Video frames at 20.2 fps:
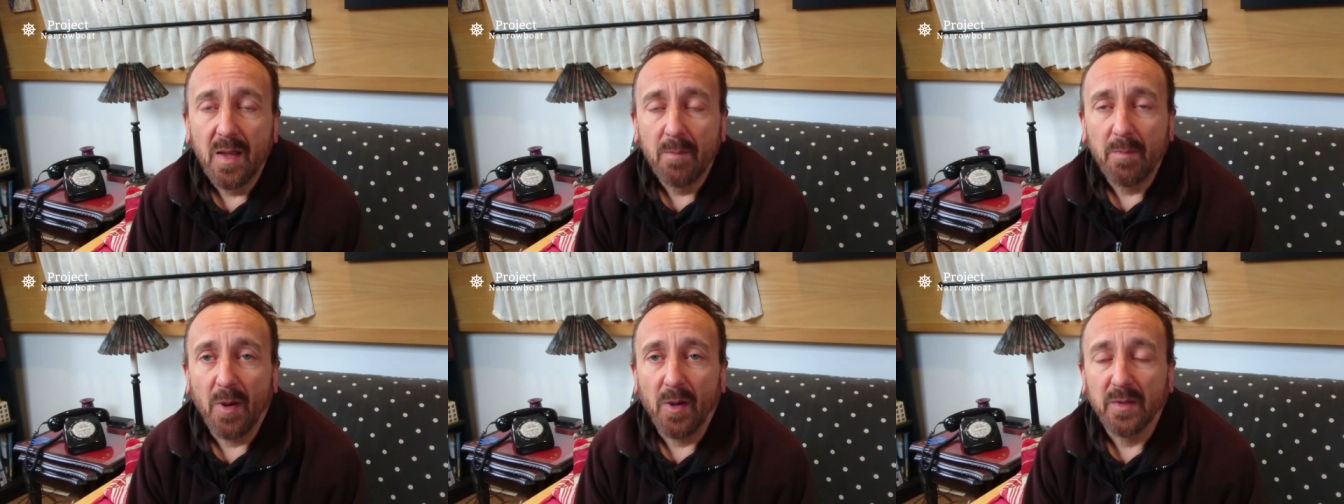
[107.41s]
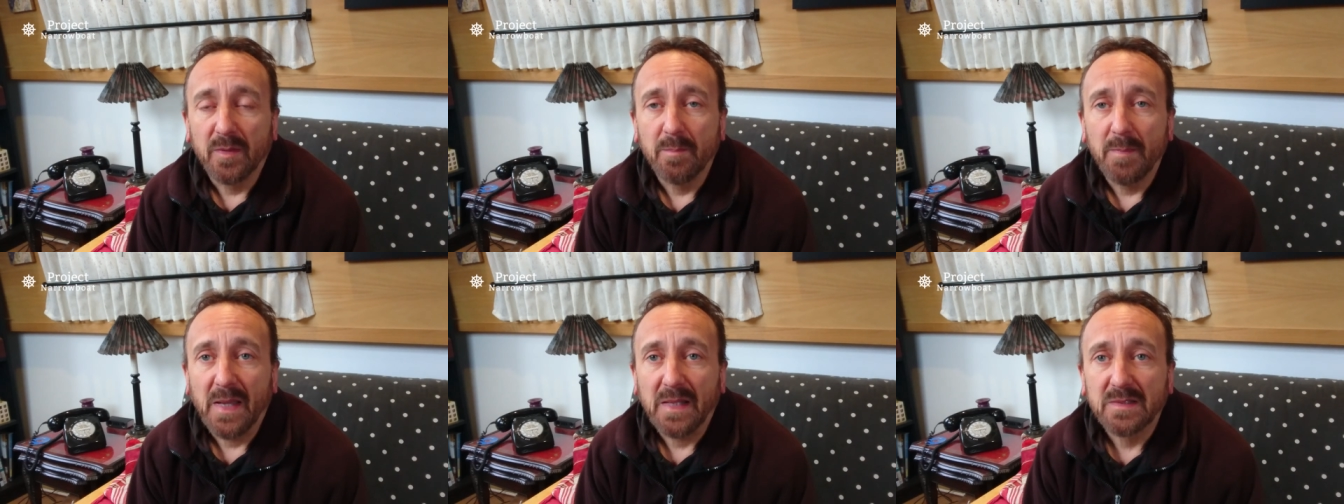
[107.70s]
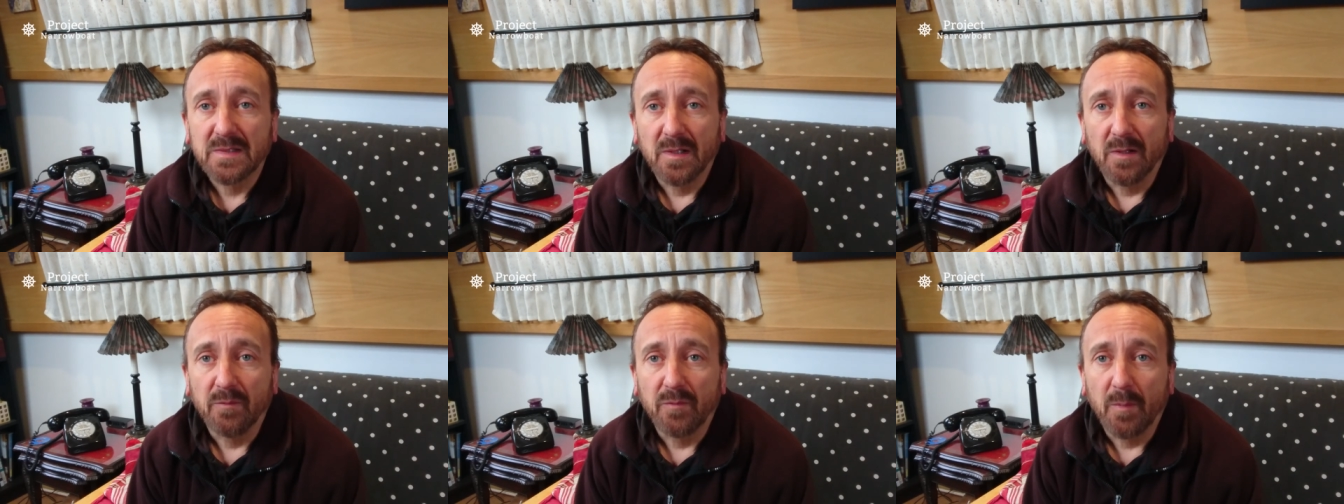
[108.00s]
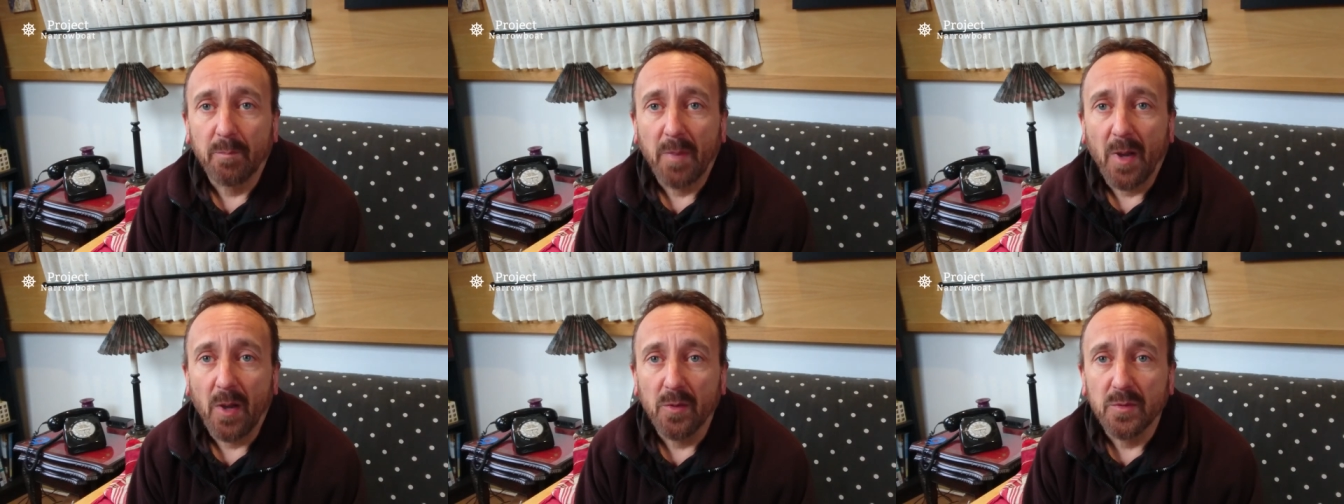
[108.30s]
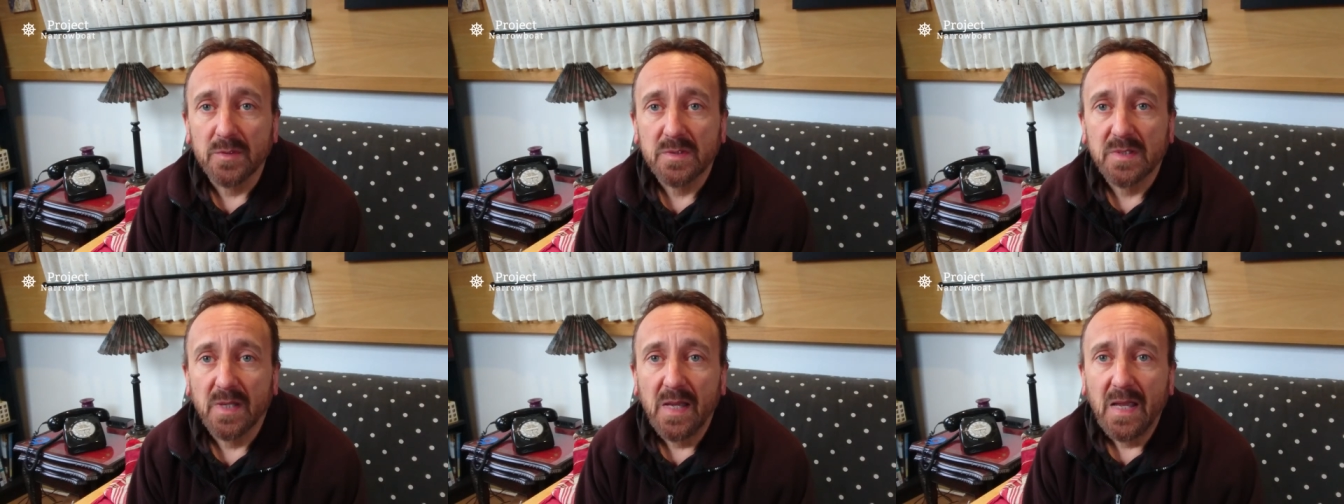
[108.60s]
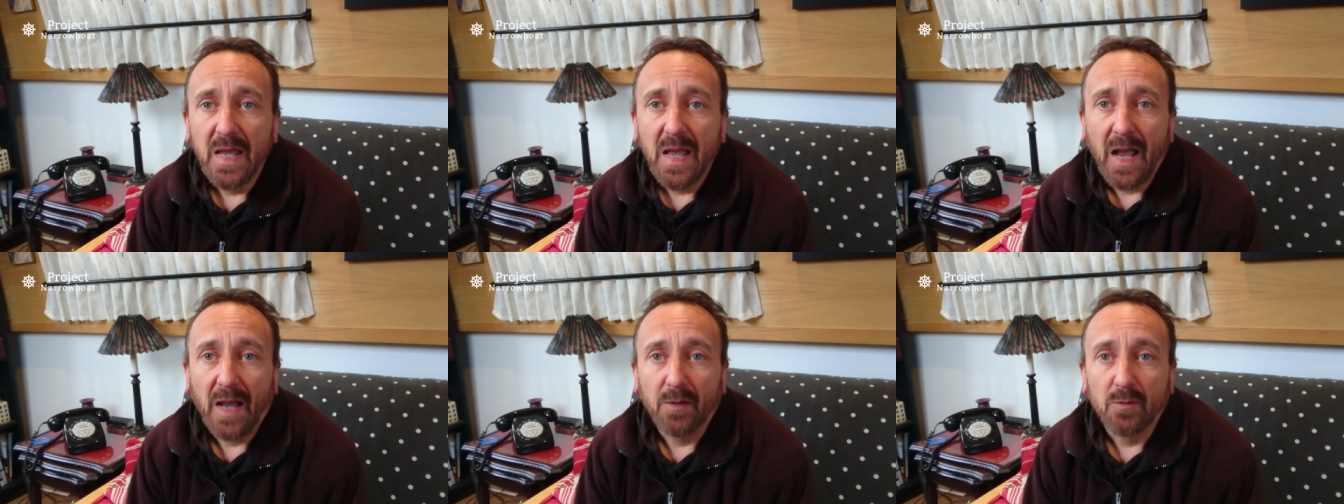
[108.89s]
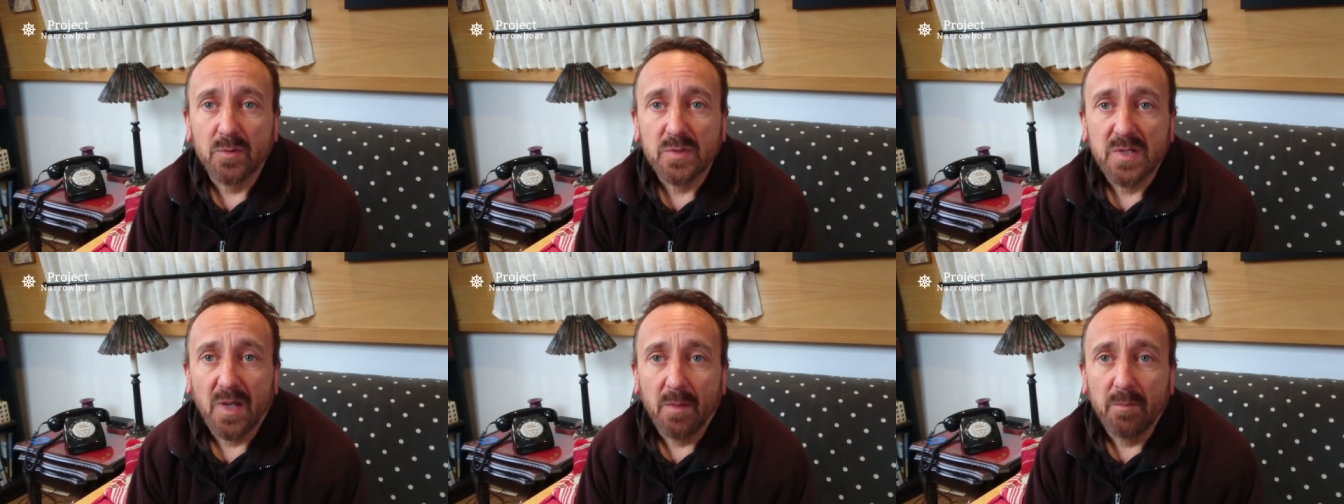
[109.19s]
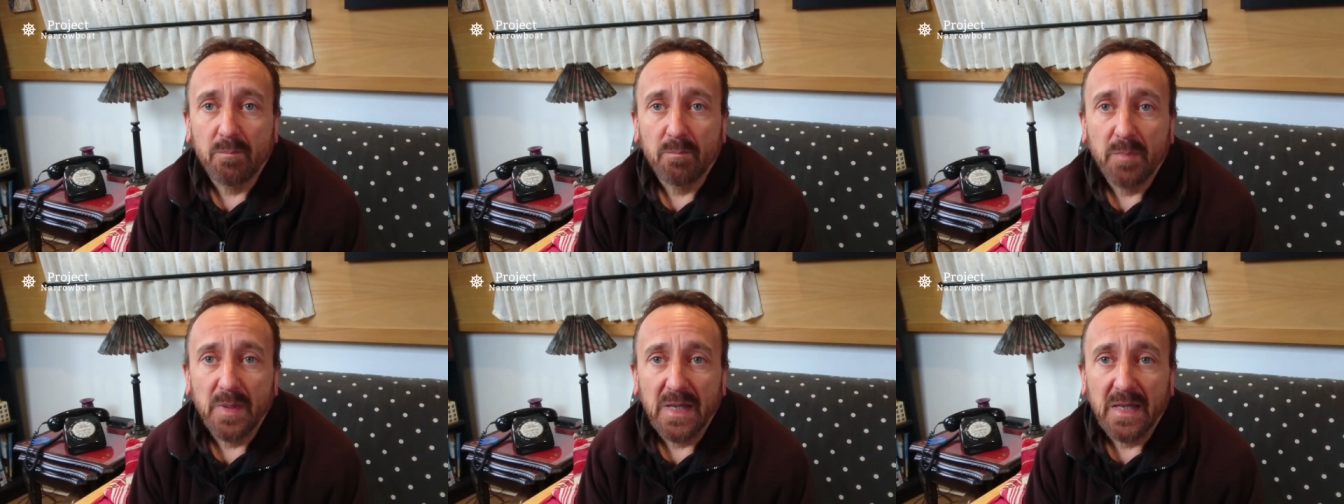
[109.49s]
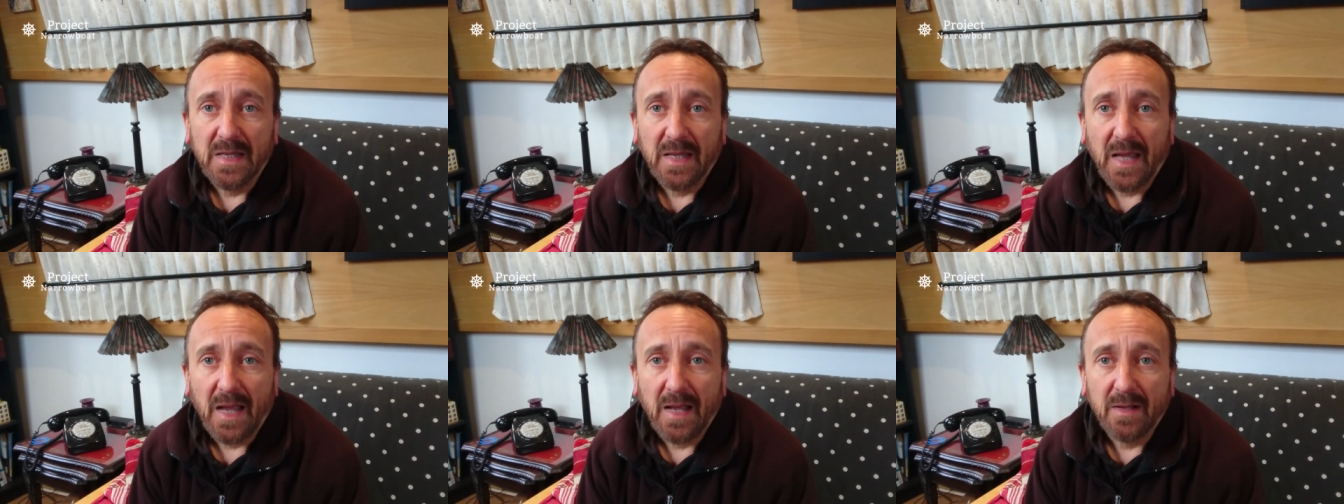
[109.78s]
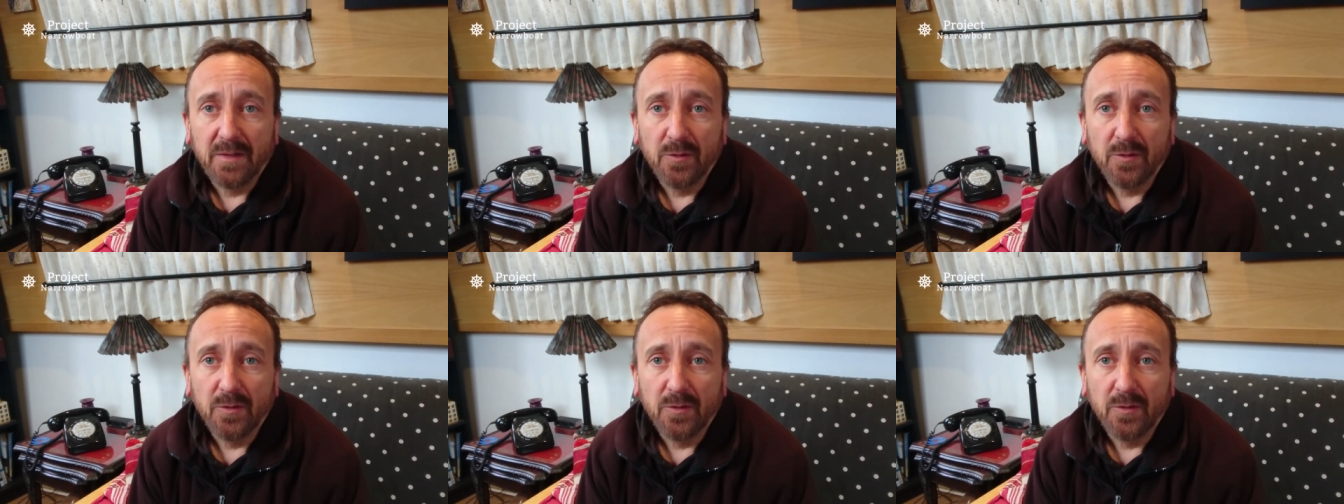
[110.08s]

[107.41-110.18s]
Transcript: by the metal of the boat and also being